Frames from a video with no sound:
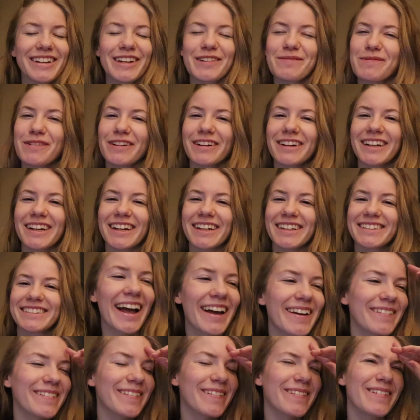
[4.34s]
Good morning.
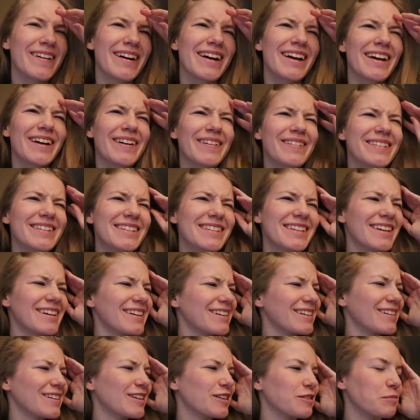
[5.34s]
I don't know why I always
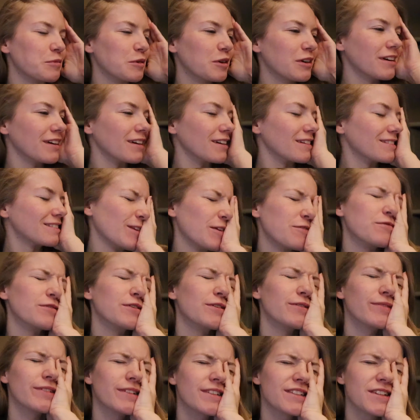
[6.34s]
say good morning,
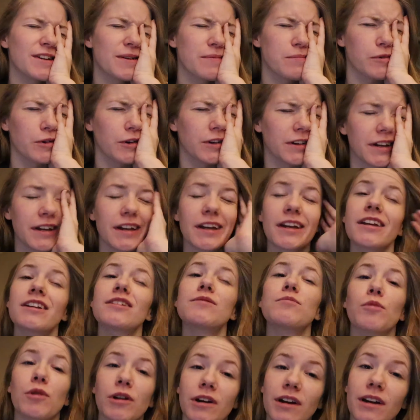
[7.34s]
even if it's not morning. It
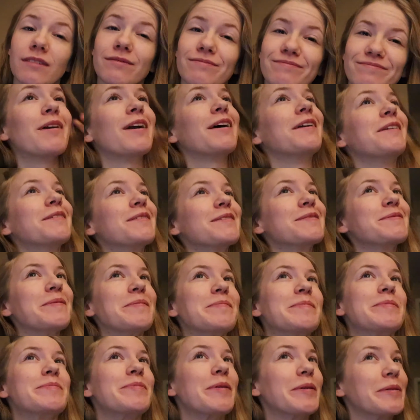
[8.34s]
is morning, but I know this
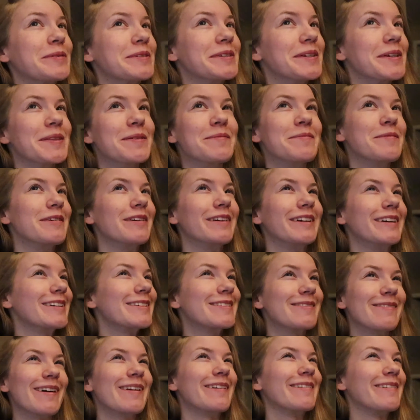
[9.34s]
one posted in the morning,
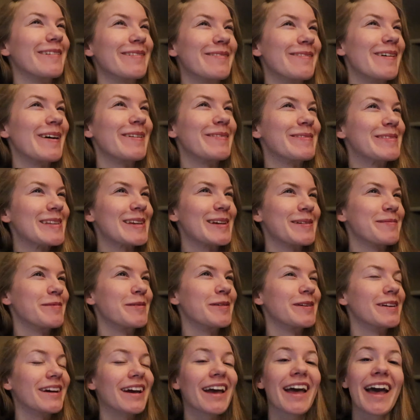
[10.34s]
so I don't know why I'm saying
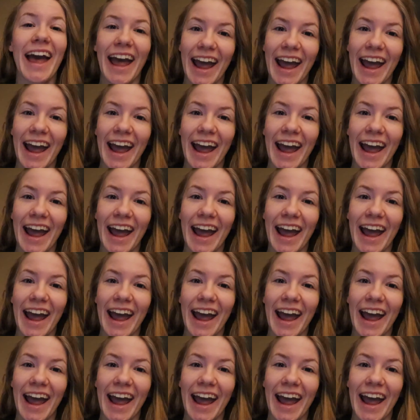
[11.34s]
morning.